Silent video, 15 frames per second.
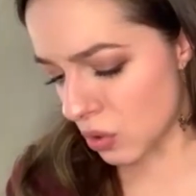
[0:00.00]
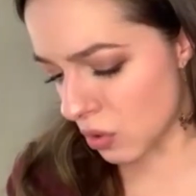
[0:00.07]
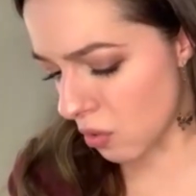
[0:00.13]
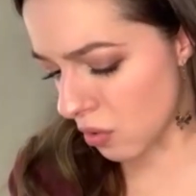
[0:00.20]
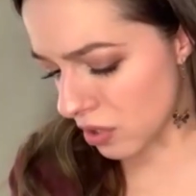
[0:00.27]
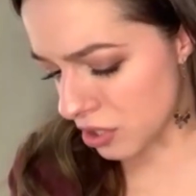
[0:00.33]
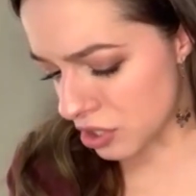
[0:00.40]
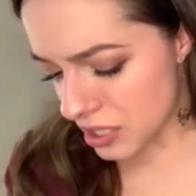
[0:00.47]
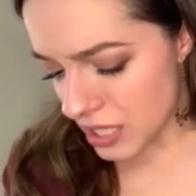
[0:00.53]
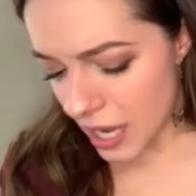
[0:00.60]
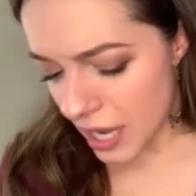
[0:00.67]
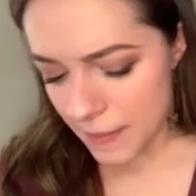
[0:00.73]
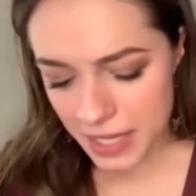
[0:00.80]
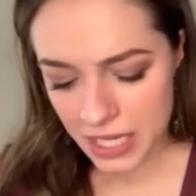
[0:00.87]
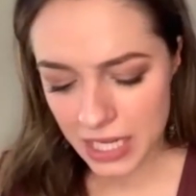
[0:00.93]
gorgeous,
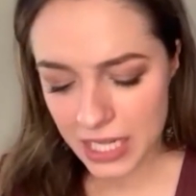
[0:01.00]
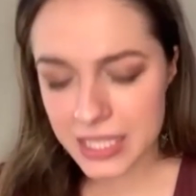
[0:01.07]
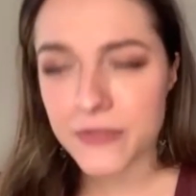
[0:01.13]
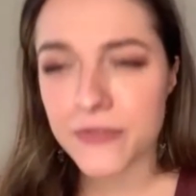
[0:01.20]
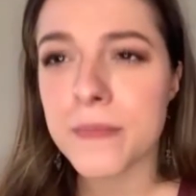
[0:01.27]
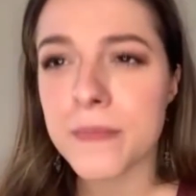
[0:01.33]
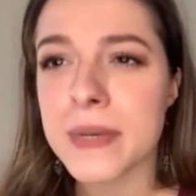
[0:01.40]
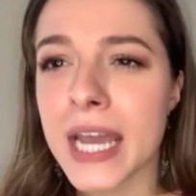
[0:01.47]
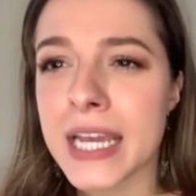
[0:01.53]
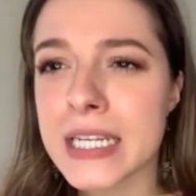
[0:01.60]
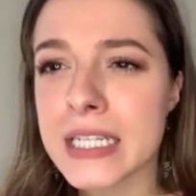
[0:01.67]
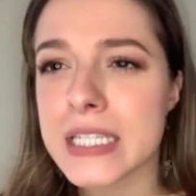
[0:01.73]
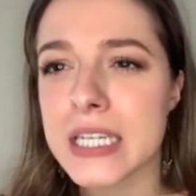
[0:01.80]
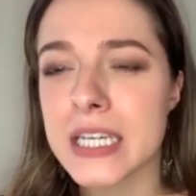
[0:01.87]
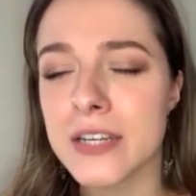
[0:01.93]
I mean, it's from
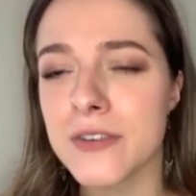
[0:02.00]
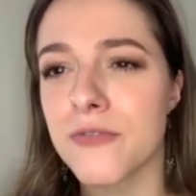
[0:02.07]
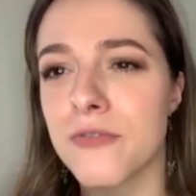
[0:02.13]
nineteen